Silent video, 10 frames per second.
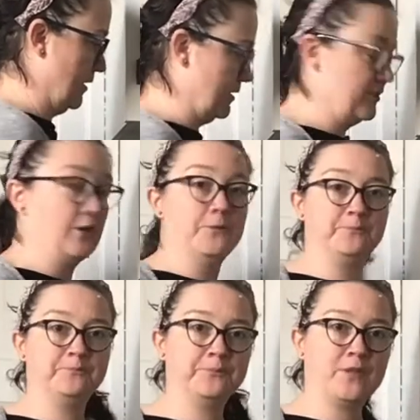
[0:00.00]
So
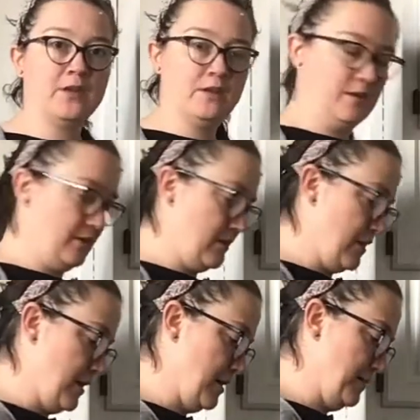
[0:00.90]

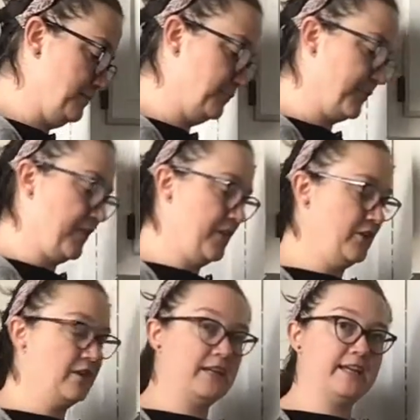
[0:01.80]
then you're
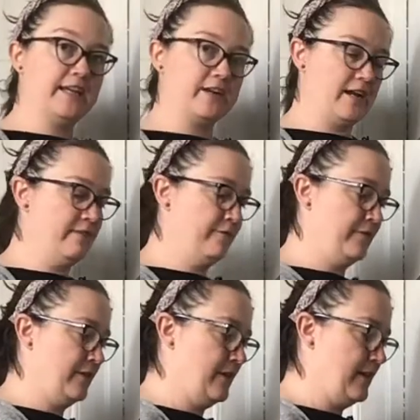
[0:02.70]
gonna take your knife,
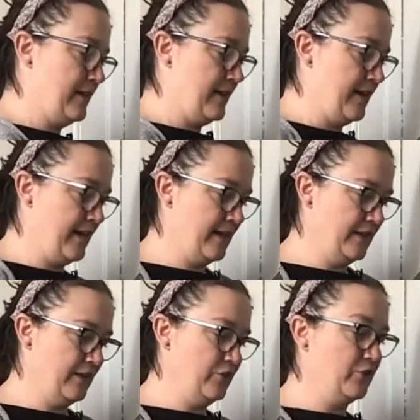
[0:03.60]

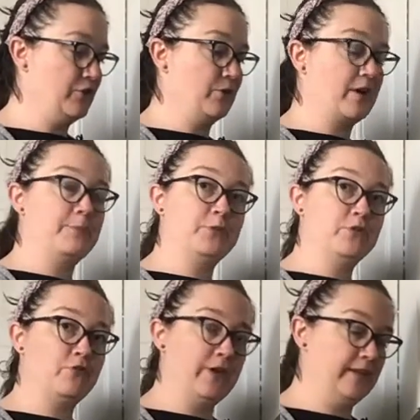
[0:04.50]
and you can do a couple
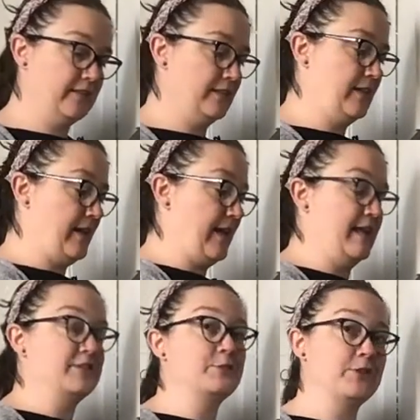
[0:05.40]
of ways.
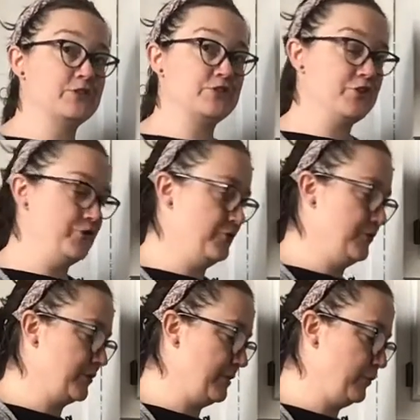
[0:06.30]
And so I'm gonna show you
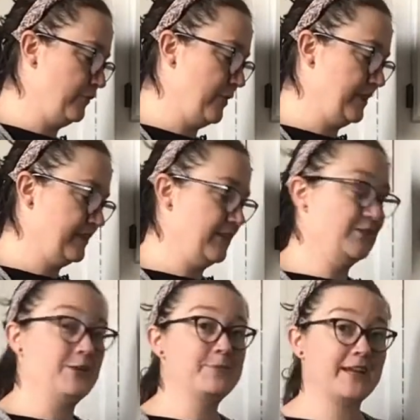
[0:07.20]
those couple of ways. So
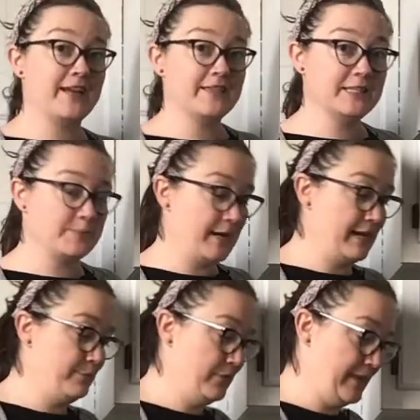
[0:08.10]
I'm gonna cut this
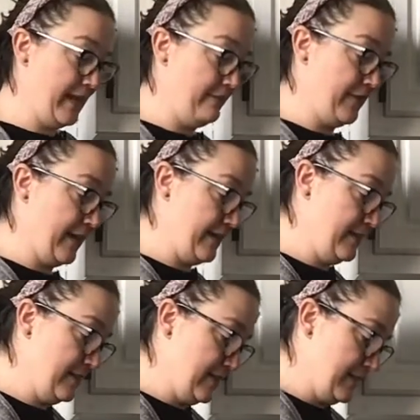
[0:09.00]
pineapple in half again
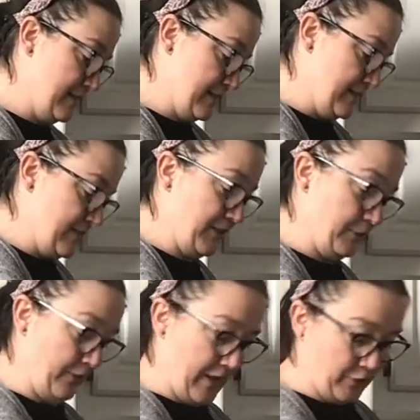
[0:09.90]
so that we've
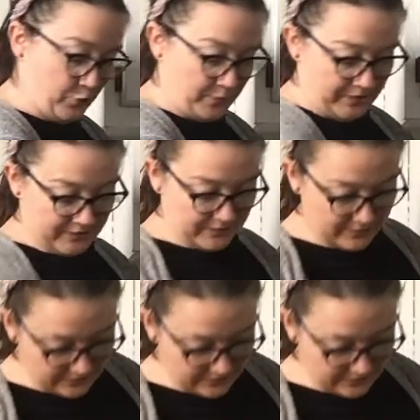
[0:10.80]
got two pieces